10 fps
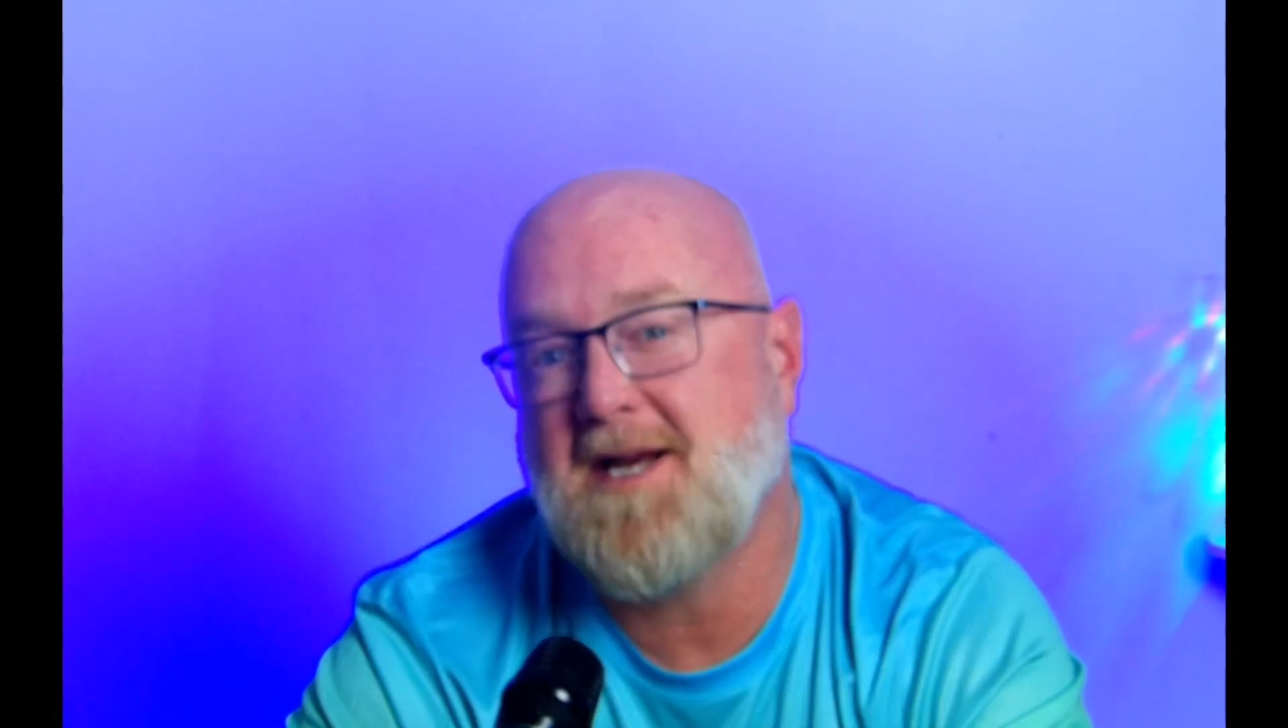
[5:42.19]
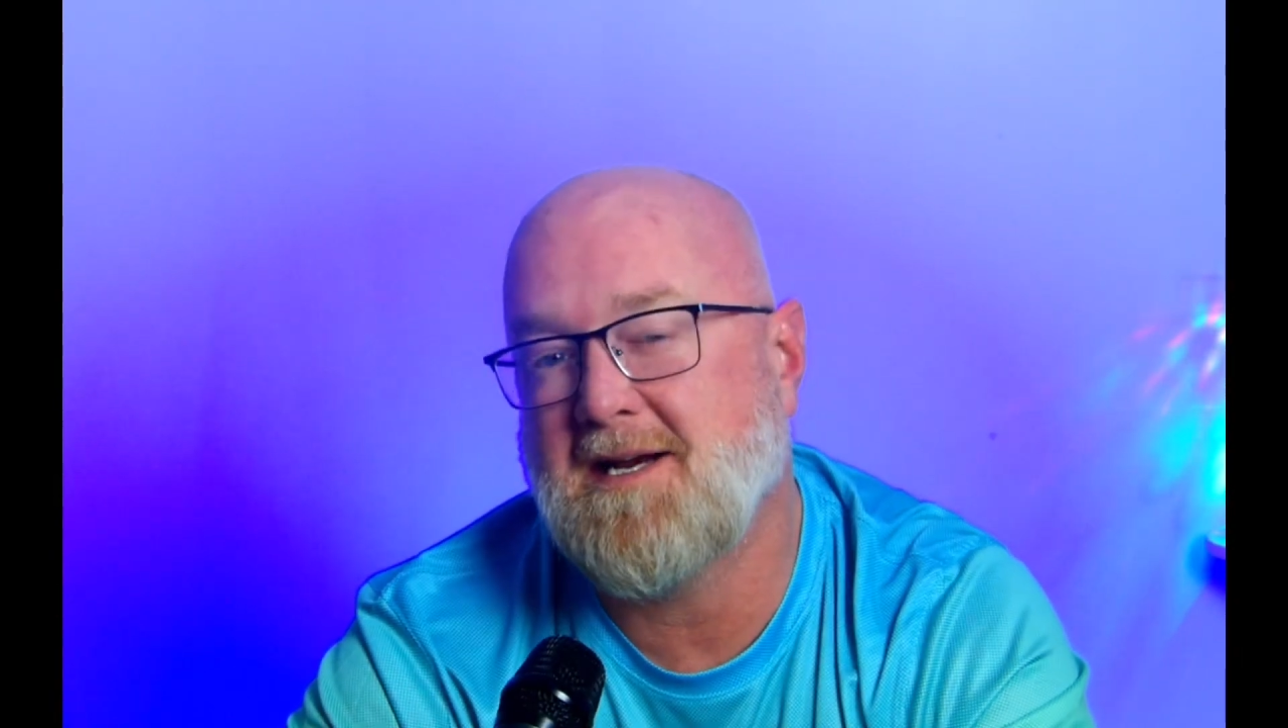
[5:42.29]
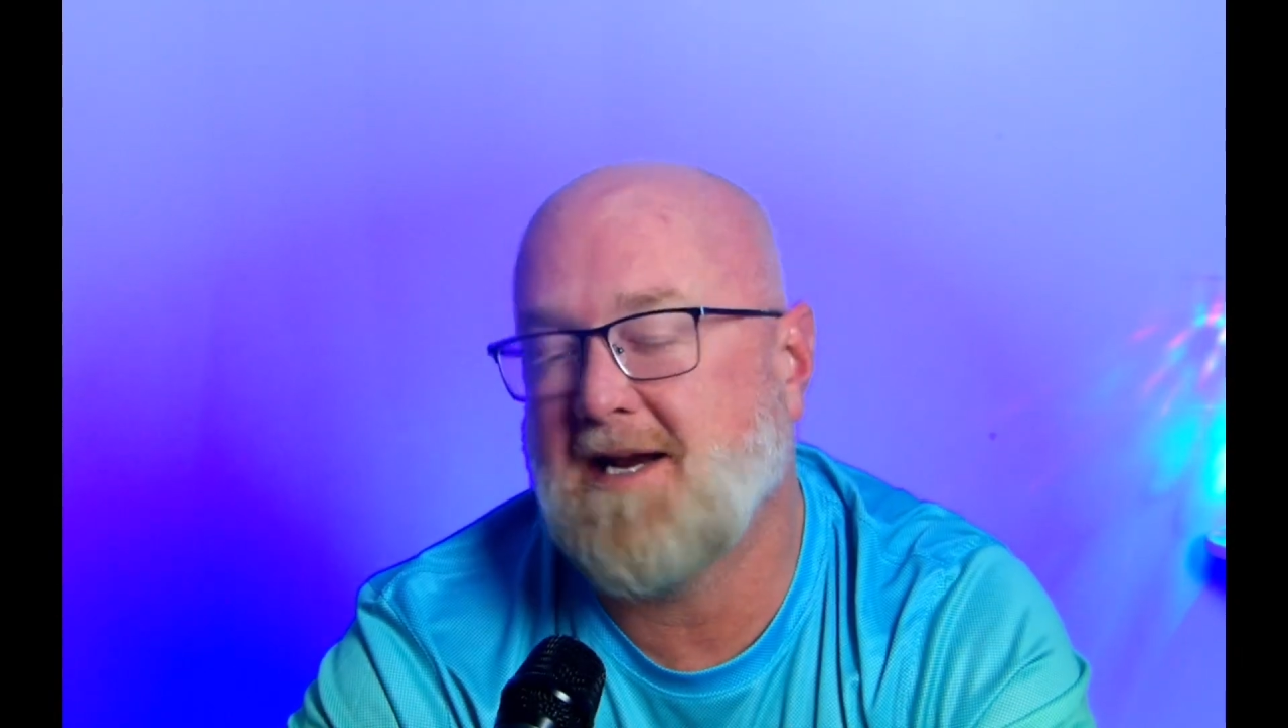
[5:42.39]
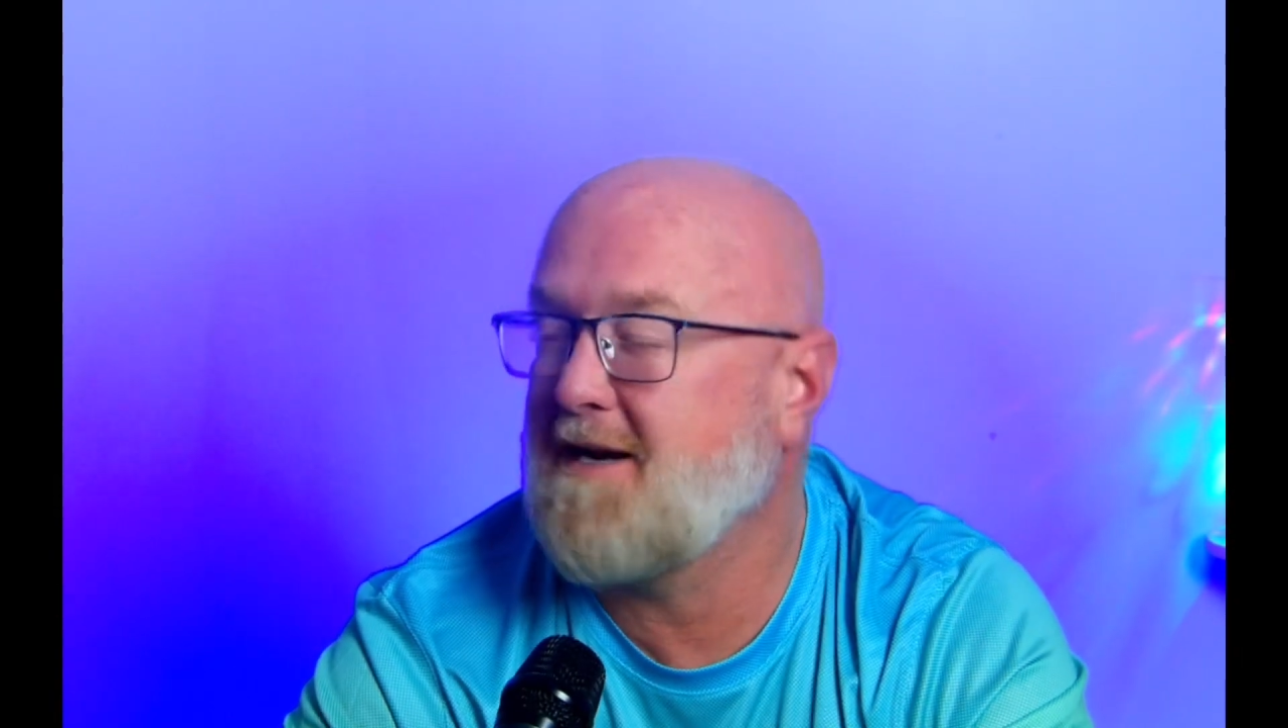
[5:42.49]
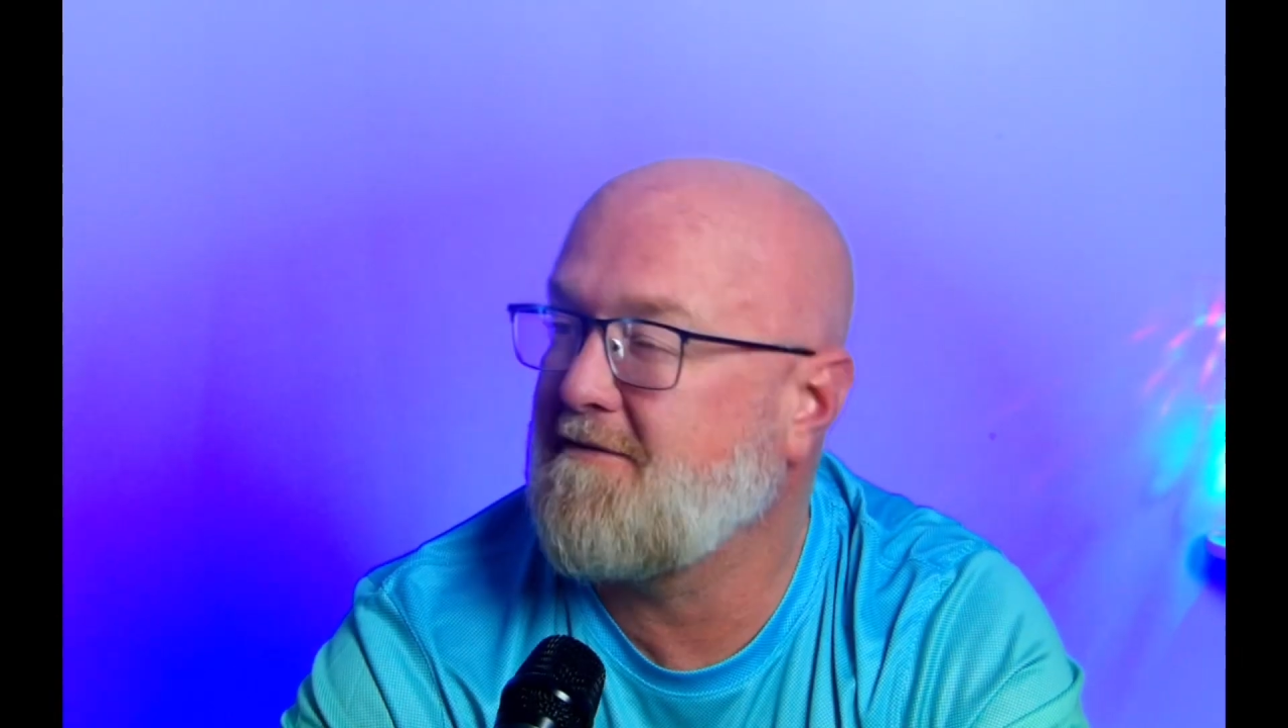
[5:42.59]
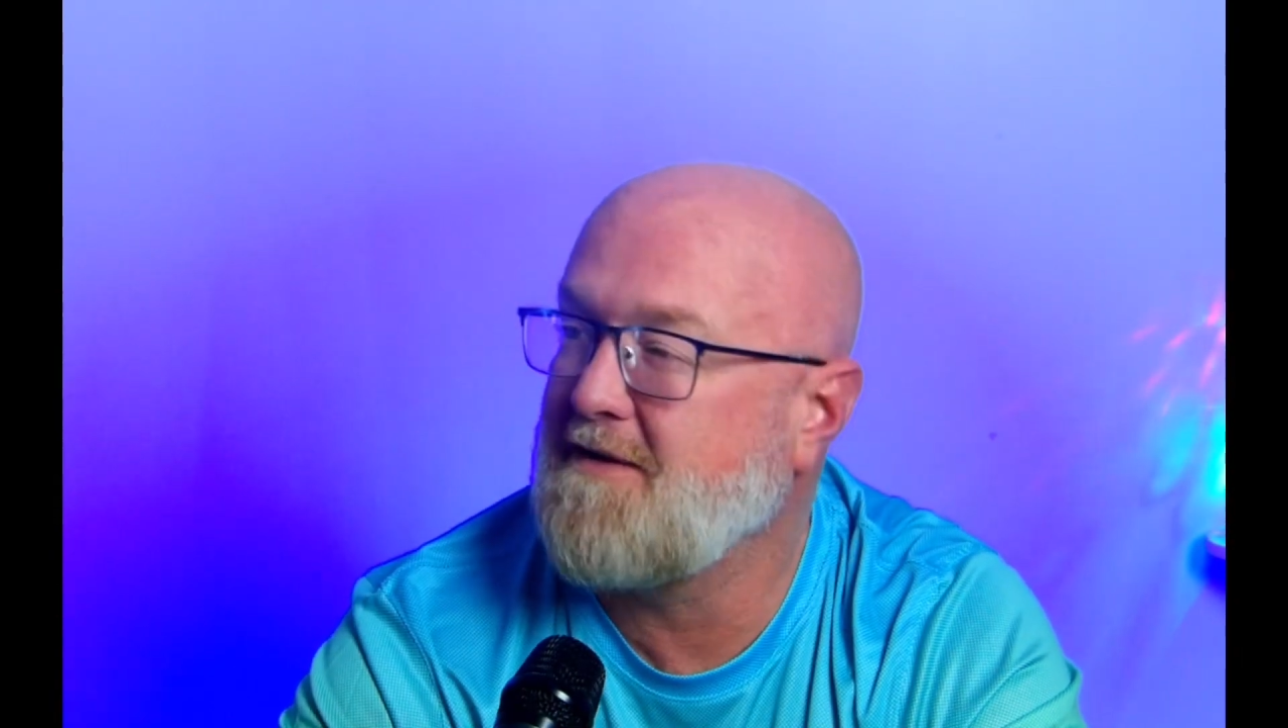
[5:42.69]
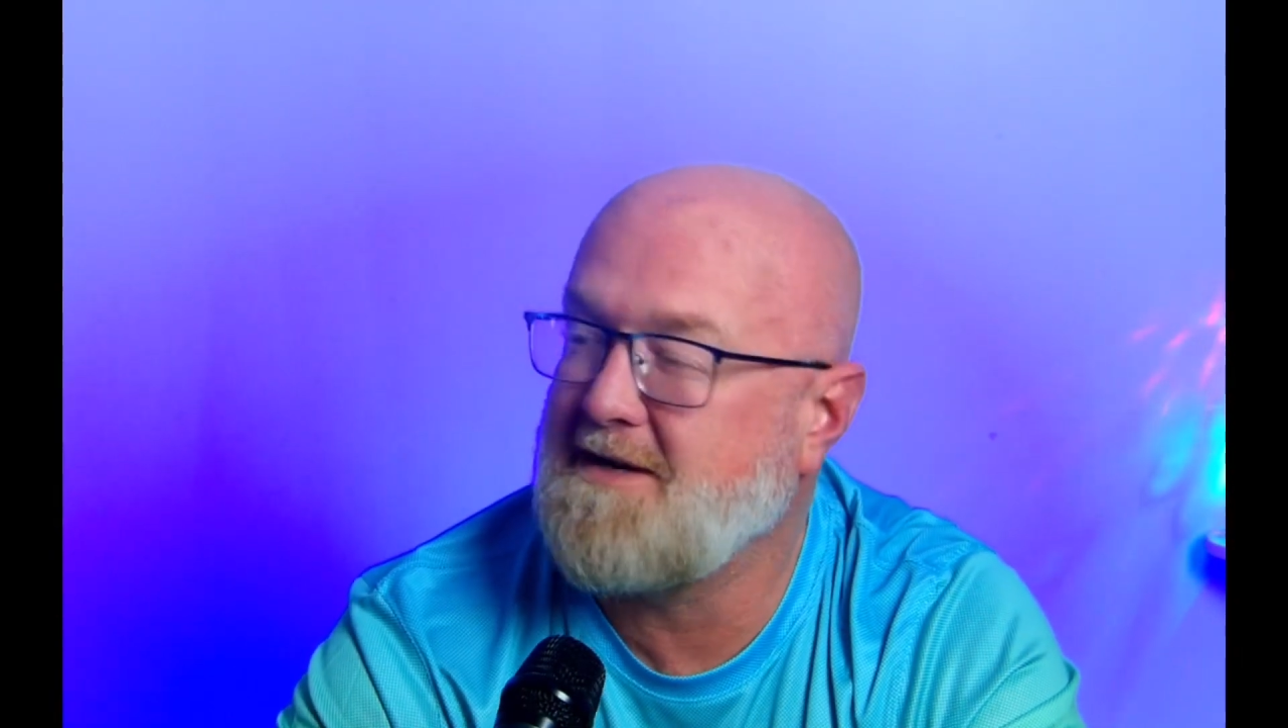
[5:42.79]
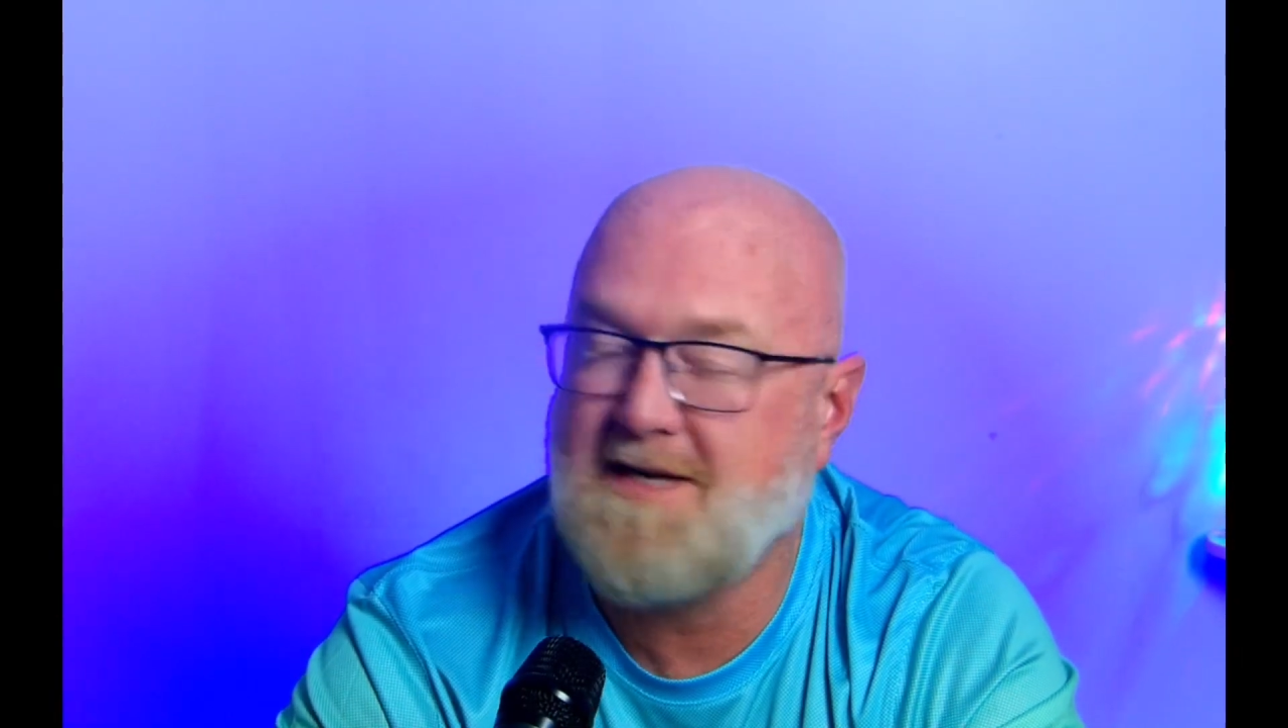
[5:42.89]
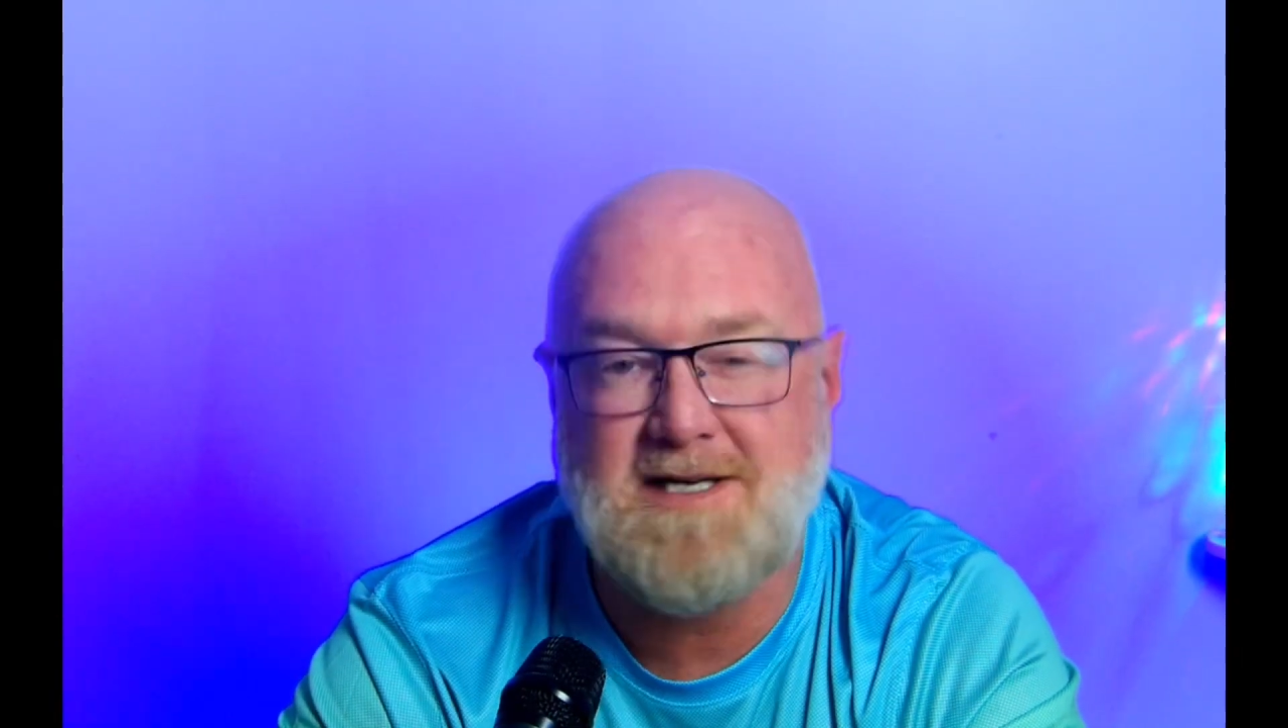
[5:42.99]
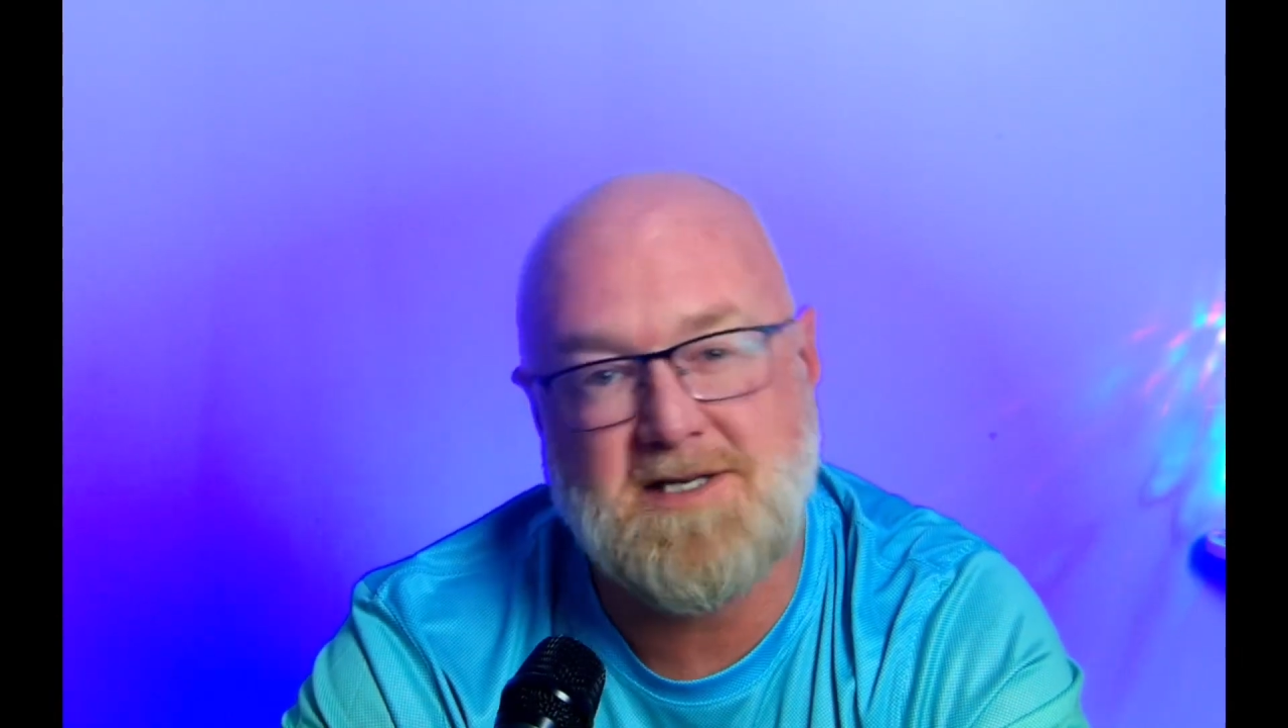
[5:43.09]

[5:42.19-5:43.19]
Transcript: and if it doesn't